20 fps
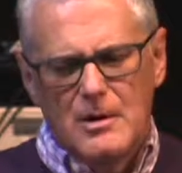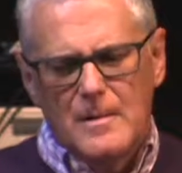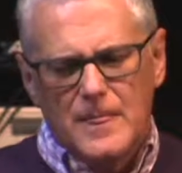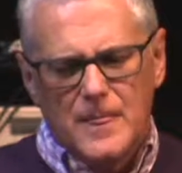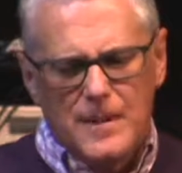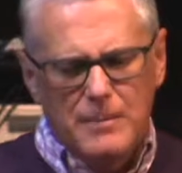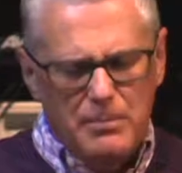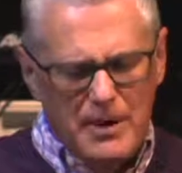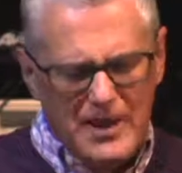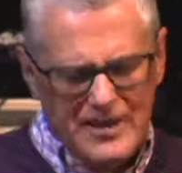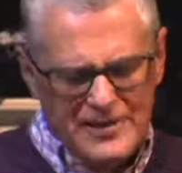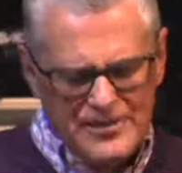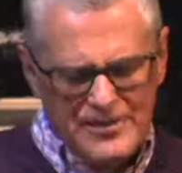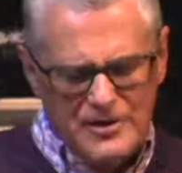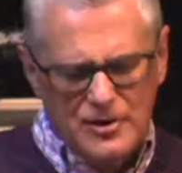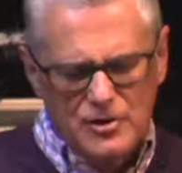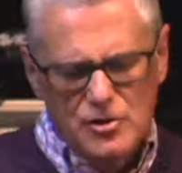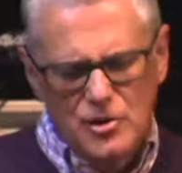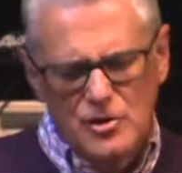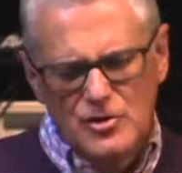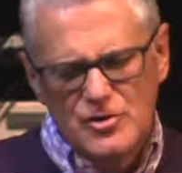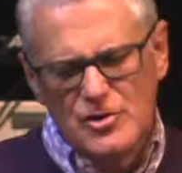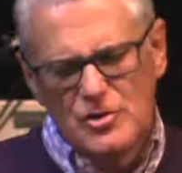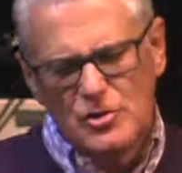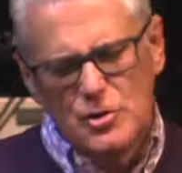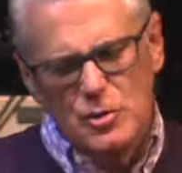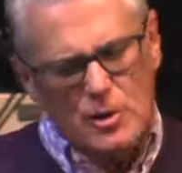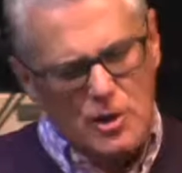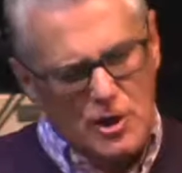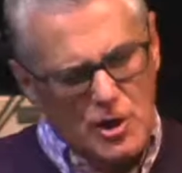The blessing turns
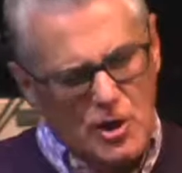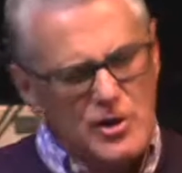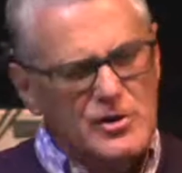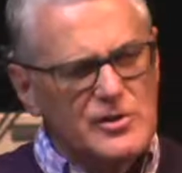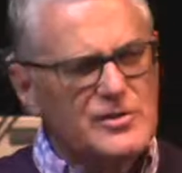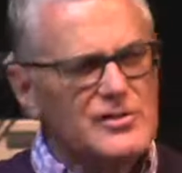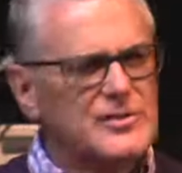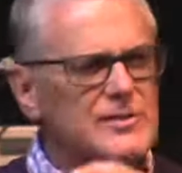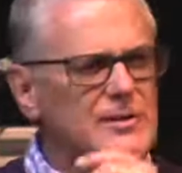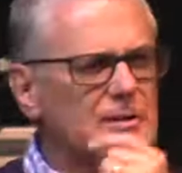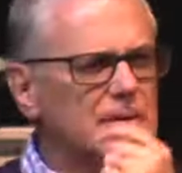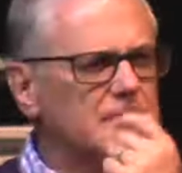into a curse.